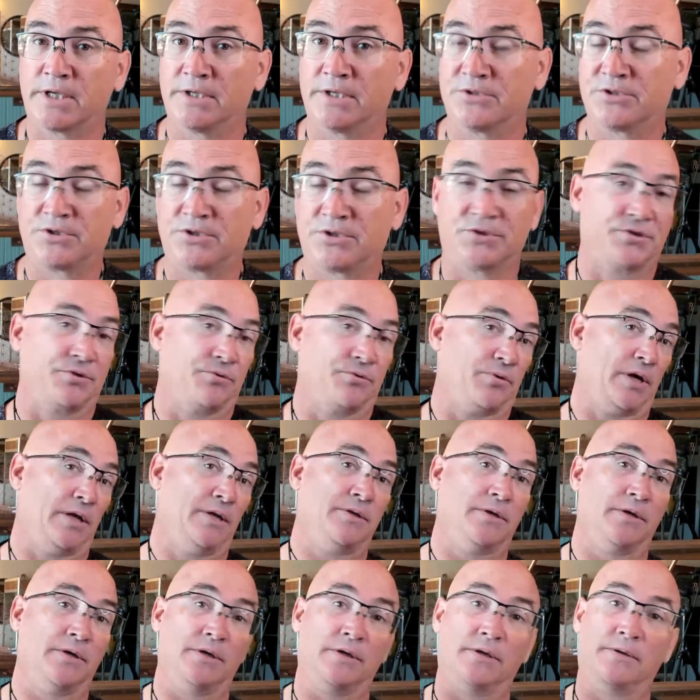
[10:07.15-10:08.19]
is to
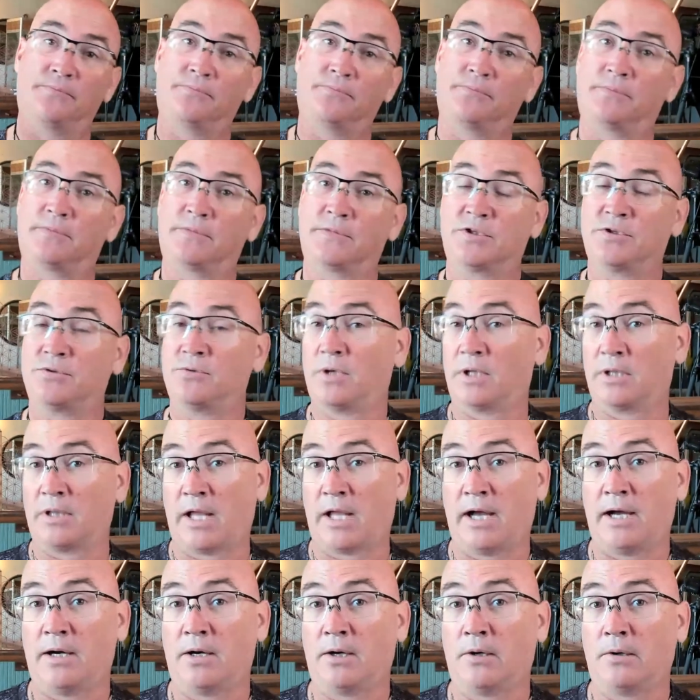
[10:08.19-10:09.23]
surrender, to
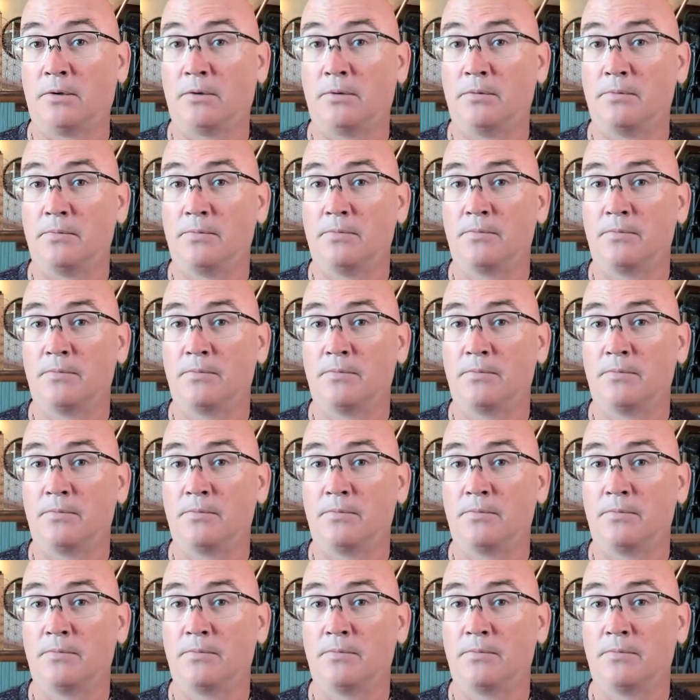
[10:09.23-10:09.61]
allow,